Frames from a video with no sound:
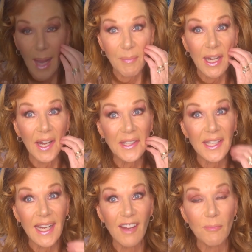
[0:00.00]
I mean, I
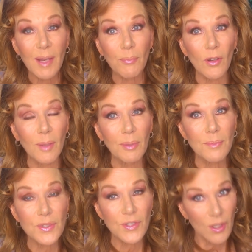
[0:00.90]
did have my
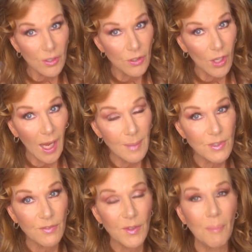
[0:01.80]
problems certain
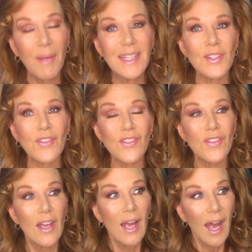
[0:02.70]
times of the months
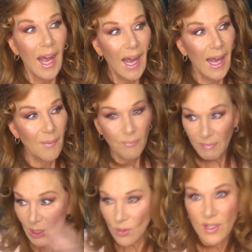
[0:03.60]

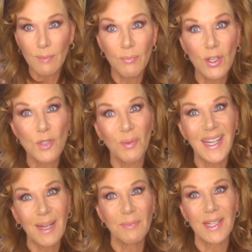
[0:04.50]
because the birds were
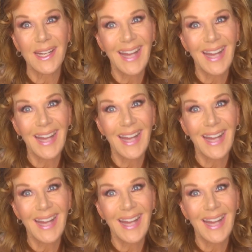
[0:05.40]
kept in a